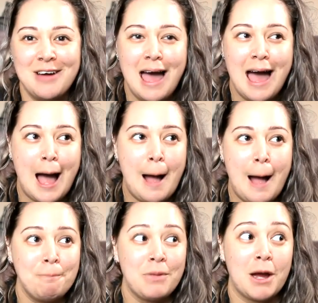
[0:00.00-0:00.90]
I
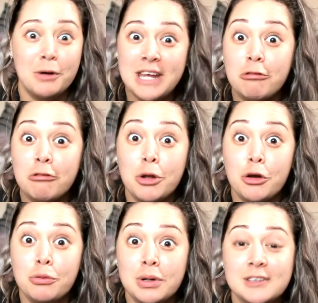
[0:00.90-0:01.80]
want to hear from
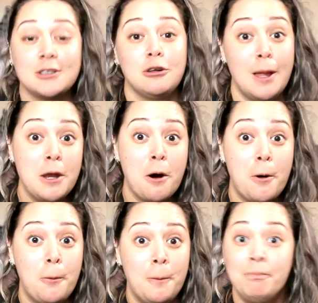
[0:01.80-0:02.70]
you. So let me
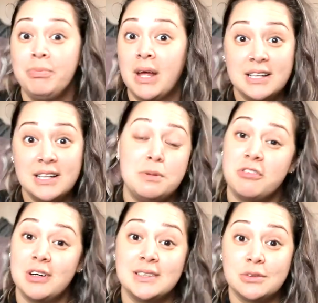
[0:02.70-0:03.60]
know. Let's be
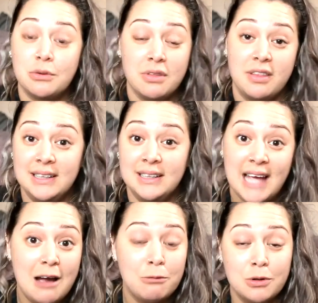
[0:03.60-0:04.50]
friends on all the things
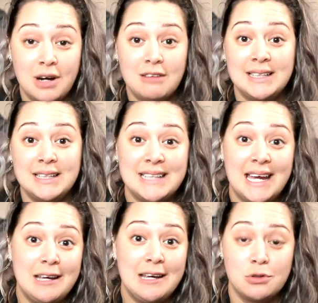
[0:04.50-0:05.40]
at Walnut Wednesday,
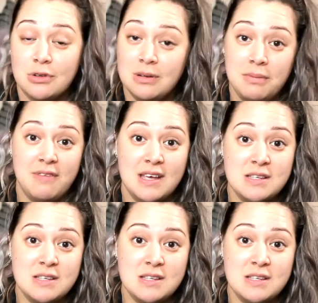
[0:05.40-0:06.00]
or join my Facebook